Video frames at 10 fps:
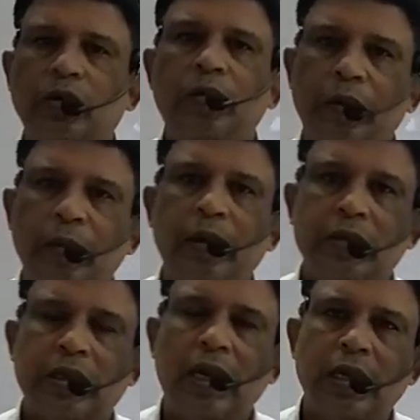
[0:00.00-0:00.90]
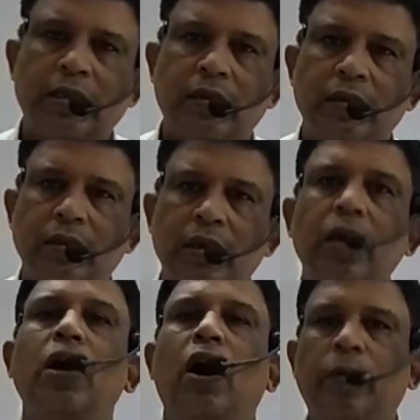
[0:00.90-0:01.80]
the previous class
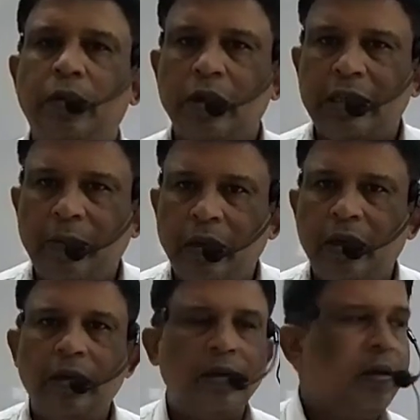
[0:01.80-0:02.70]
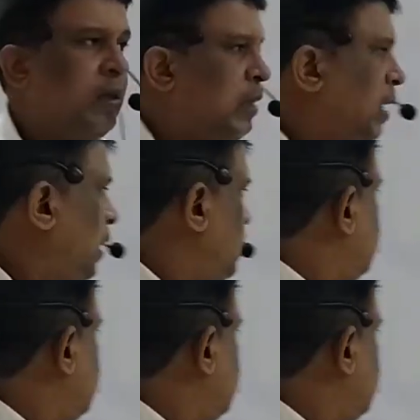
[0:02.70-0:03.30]
of the chapter, that is